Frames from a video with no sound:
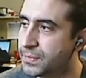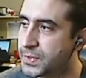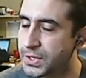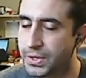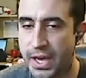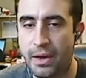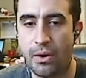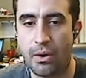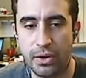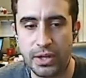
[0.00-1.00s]
So yeah,
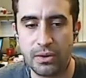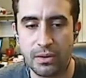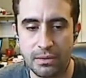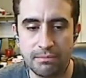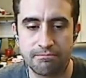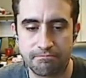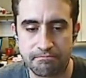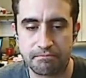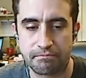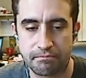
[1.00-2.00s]
all in all,
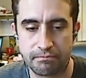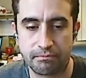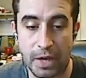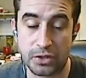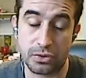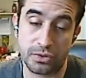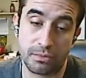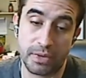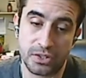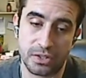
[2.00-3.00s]
I should also
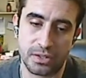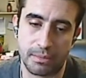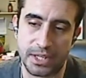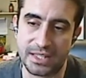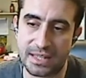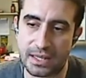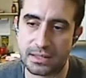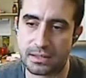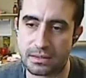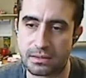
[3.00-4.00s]
mention some
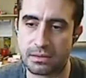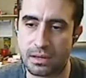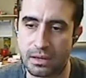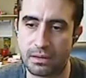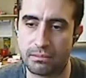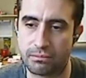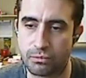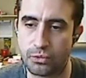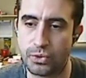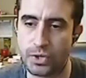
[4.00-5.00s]
insects.
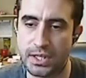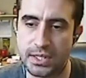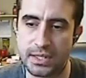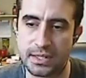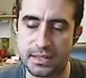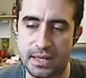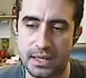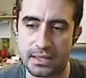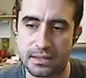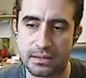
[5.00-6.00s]
Really neat
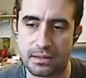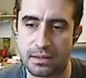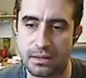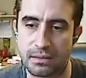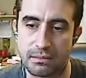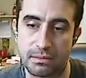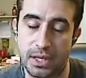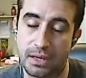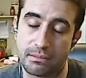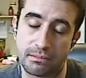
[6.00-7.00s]
insects.
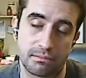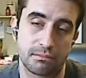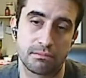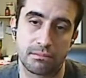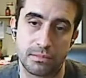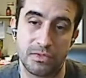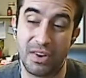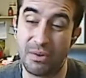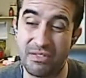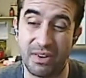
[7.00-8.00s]
Yeah,
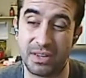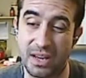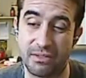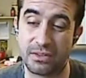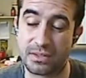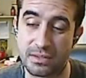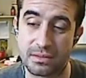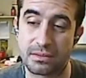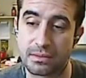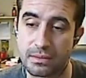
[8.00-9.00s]
very very diverse.
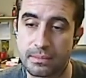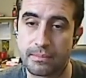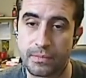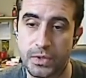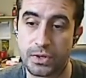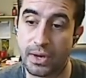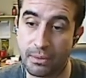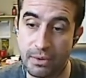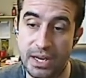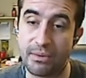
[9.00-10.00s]
So I
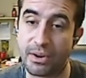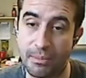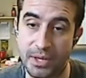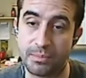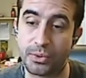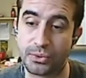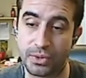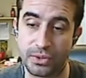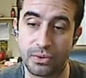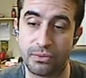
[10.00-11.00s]
really recommend Puerto
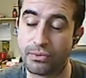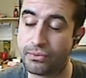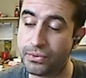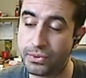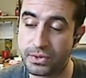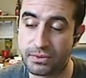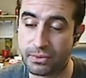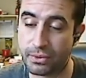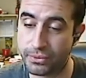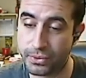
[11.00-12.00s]
Rico for
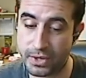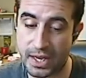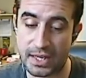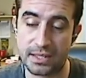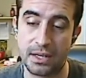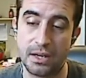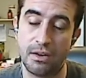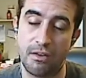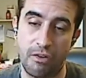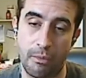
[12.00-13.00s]
a few days
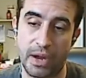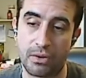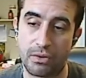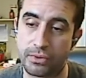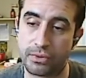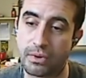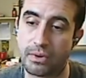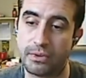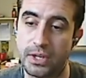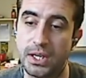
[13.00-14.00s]
for macro
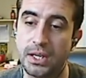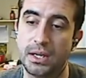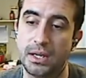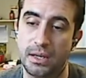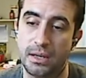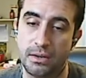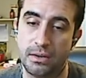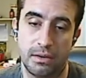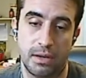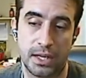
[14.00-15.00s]
photography
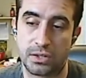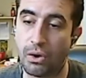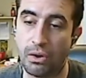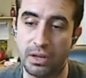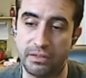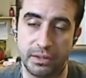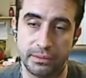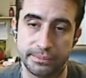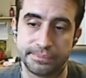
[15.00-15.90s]
at all level.